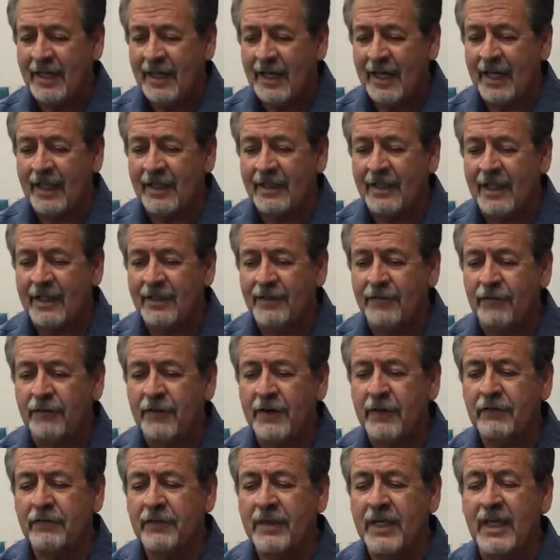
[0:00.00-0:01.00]
And, and the
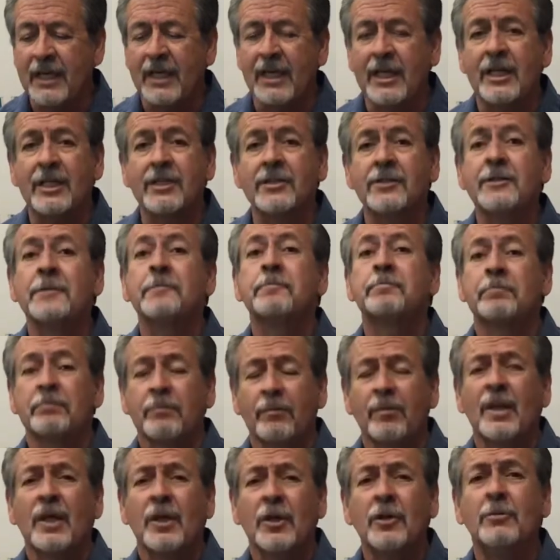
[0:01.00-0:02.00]
fifth thing is
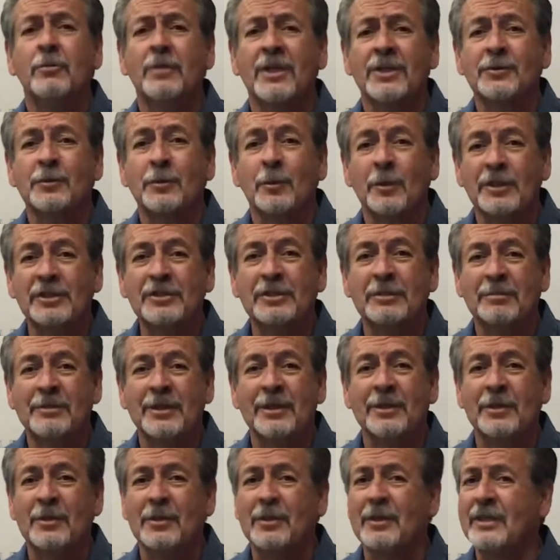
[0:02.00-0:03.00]
you must worship the
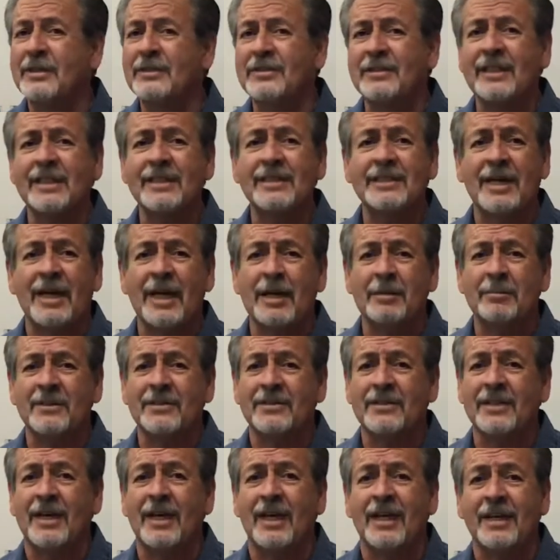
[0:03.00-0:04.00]
Lord. Set time
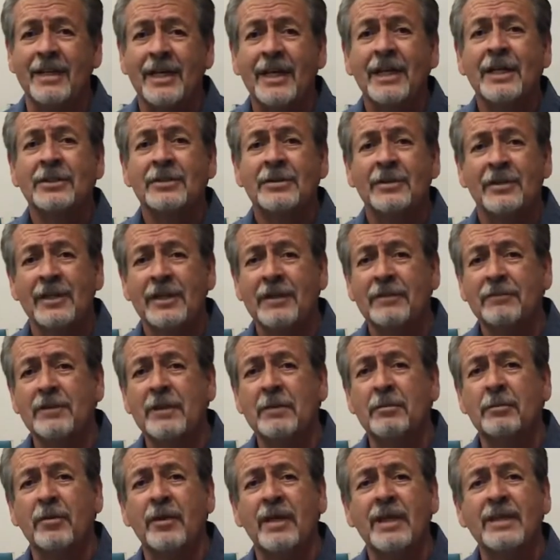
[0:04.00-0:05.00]
aside to lift
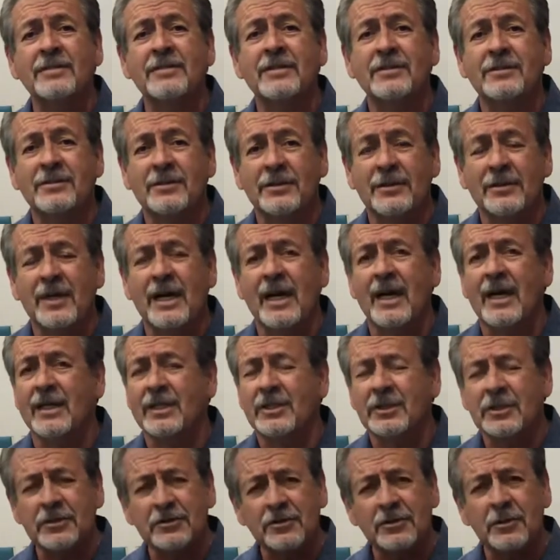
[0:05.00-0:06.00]
up praises to God,
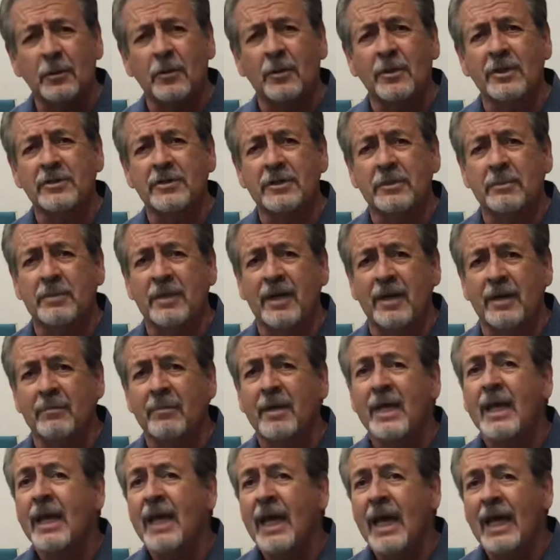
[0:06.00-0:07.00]
just to worship Him
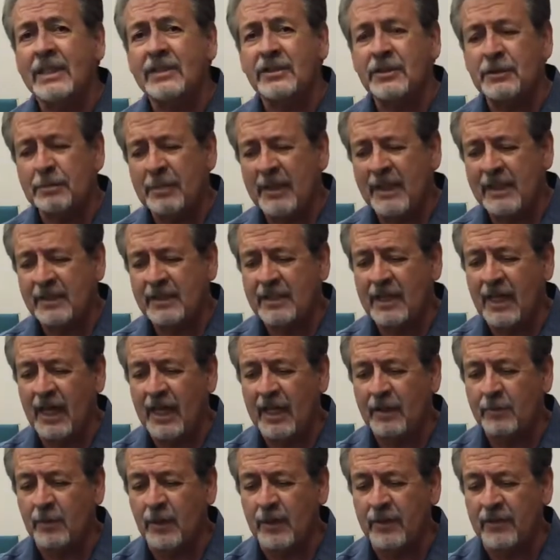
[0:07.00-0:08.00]
and spend
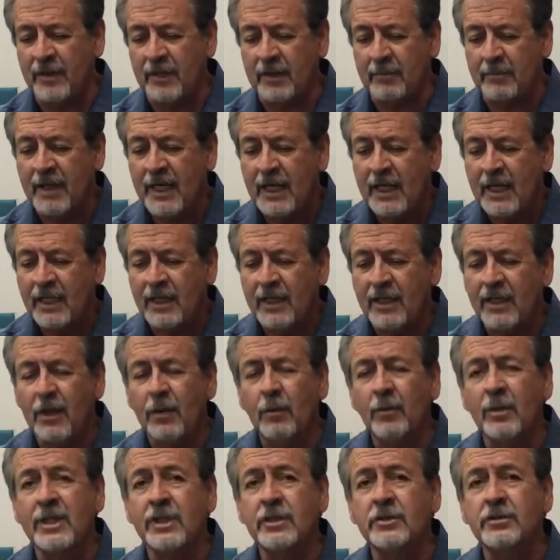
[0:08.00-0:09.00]
time with Him. You know,
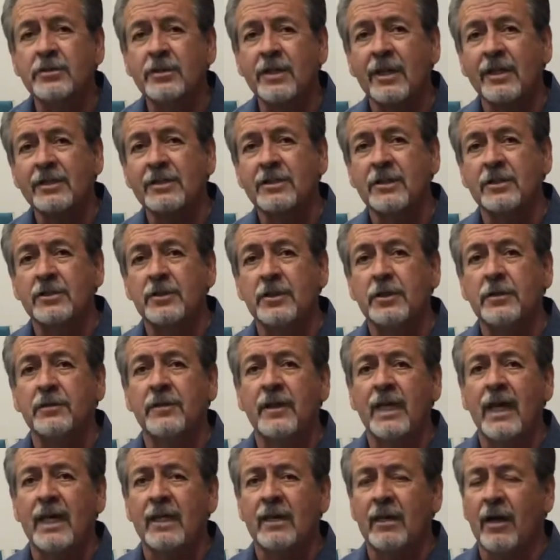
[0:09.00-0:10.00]
when you start to do
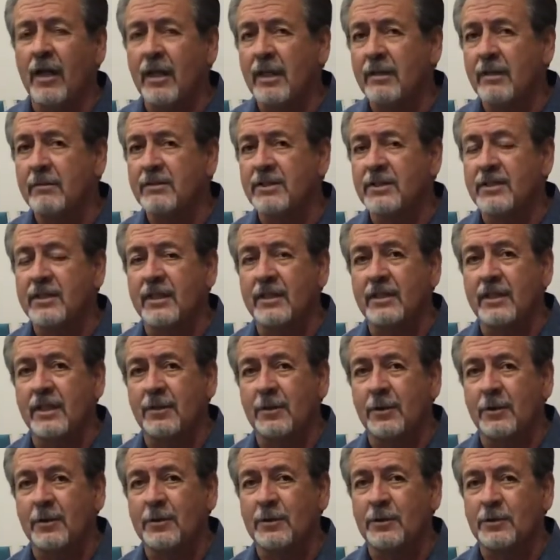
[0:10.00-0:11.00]
that, all of a sudden the
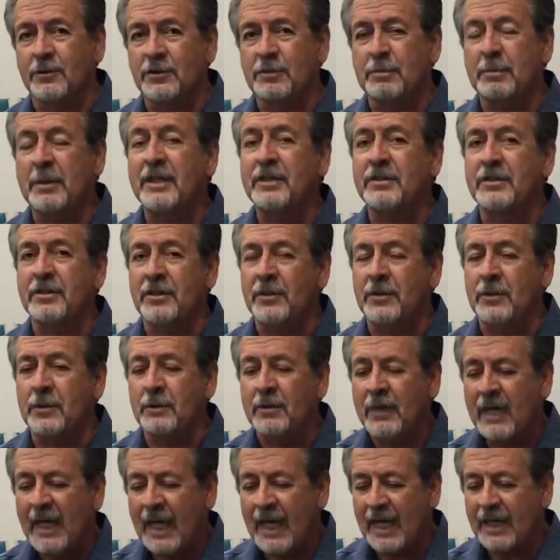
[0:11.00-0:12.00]
Lord will speak to you
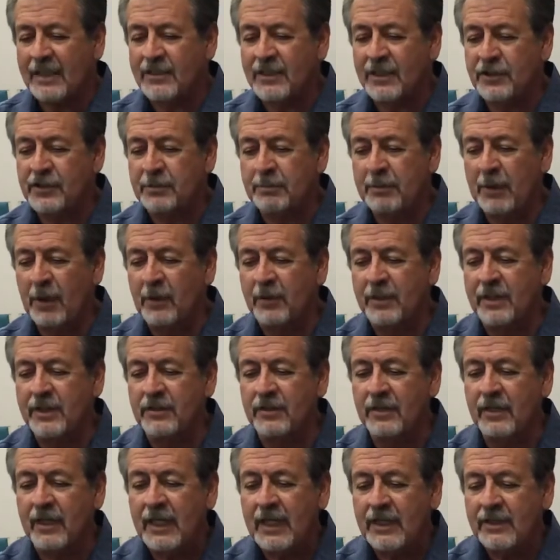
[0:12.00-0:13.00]
as He spoke in
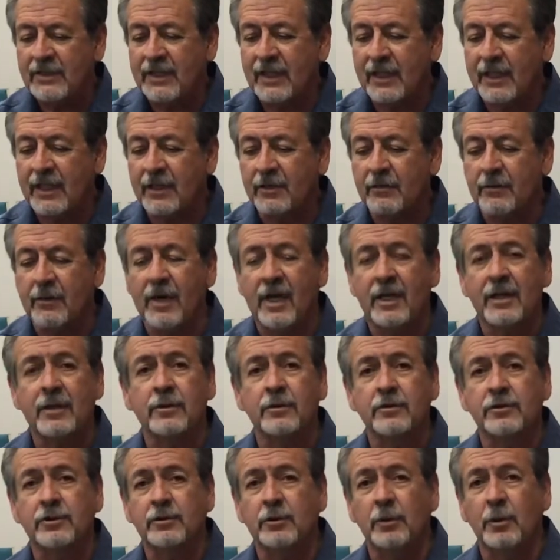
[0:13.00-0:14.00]
Second
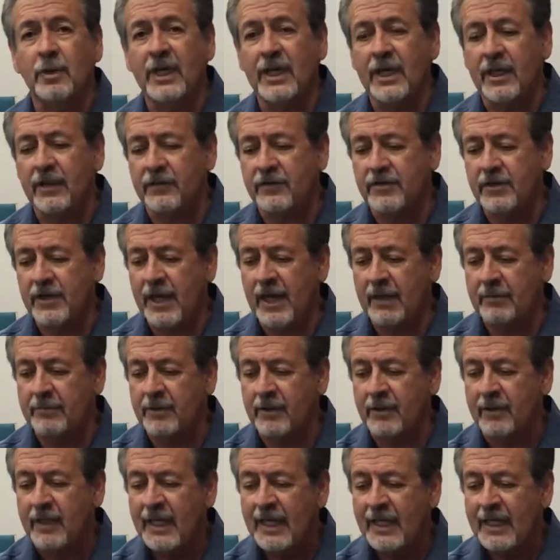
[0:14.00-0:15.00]
Chronicles 20th
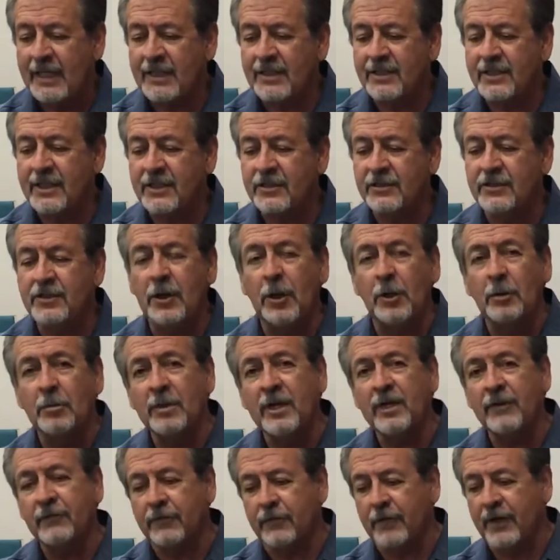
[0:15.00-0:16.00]
chapter. He says, Don't be
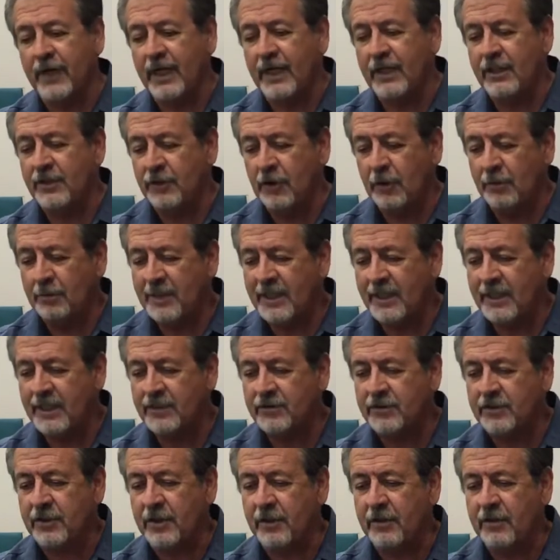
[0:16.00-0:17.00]
afraid, don't be
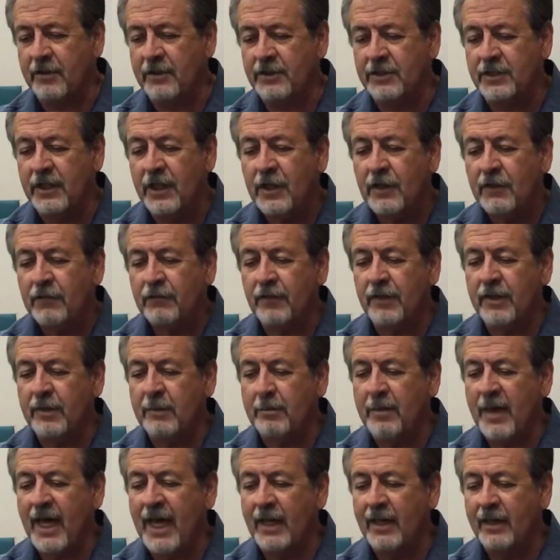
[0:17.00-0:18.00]
discouraged, for the
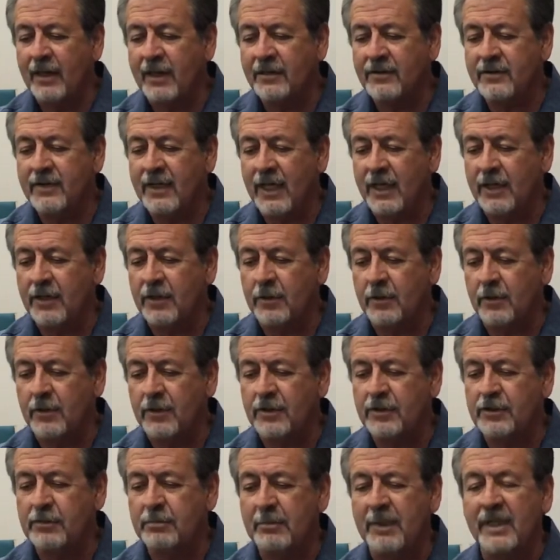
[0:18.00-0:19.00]
battle is not
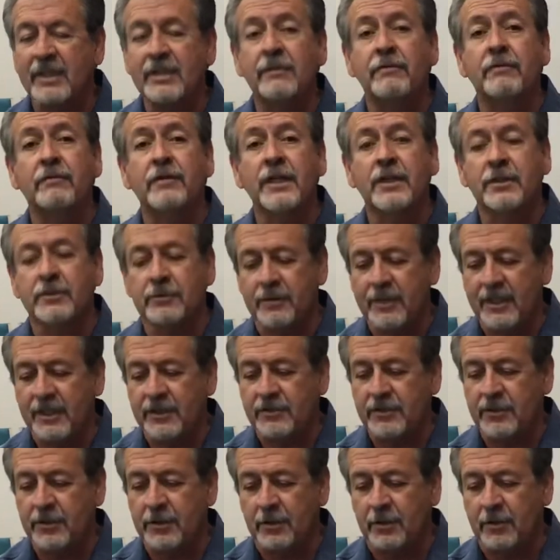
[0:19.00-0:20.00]
yours, but the victory
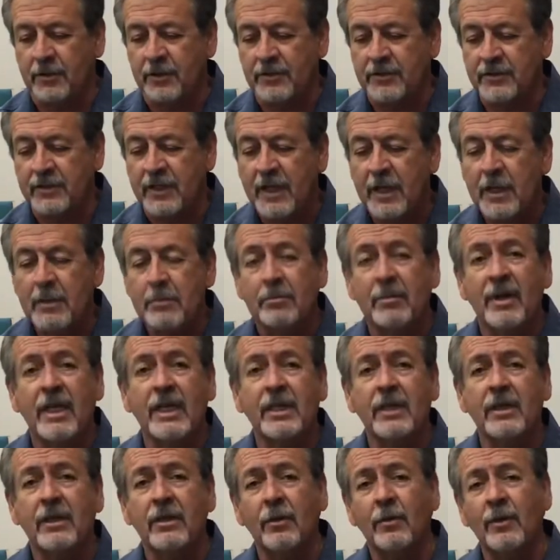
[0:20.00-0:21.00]
is yours. But
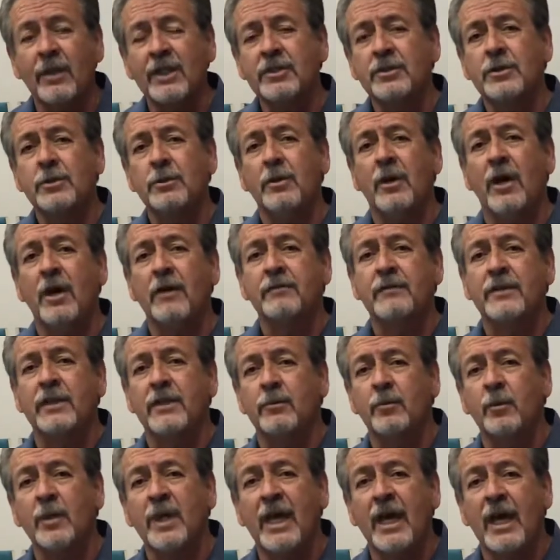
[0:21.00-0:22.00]
you know what? Too
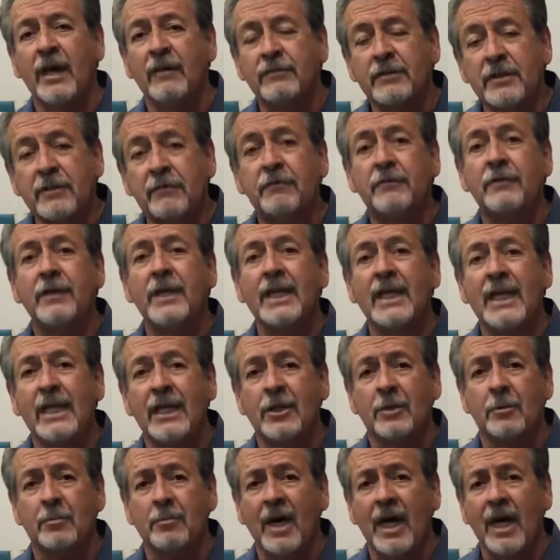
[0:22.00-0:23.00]
often we have defeat in
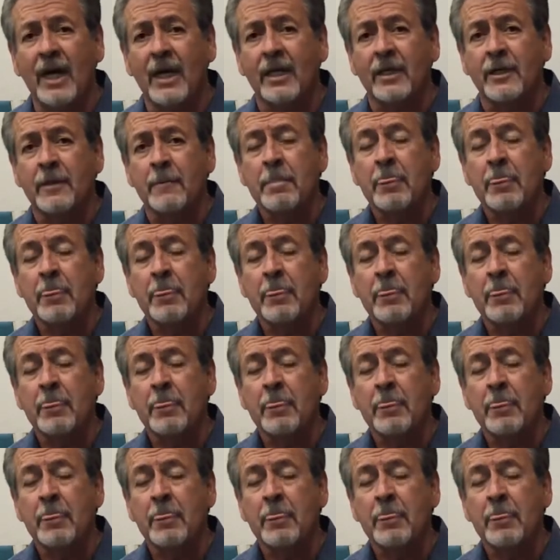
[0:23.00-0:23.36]
our mind.